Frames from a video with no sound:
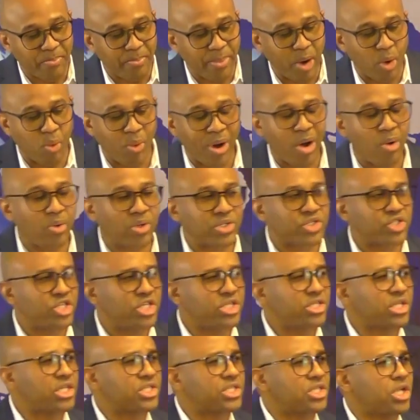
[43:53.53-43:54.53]
what was
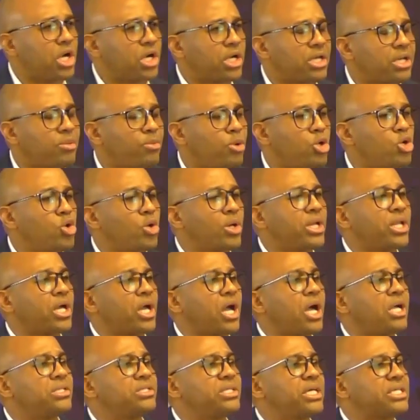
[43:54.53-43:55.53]
Jesus talking about? Look at the
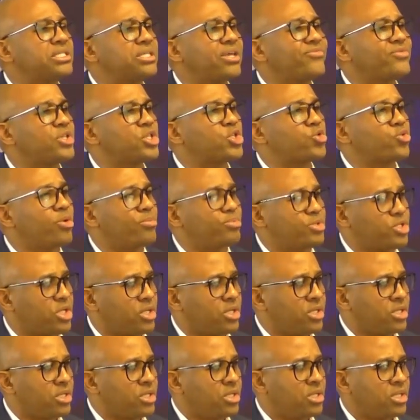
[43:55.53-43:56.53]
context of the scripture.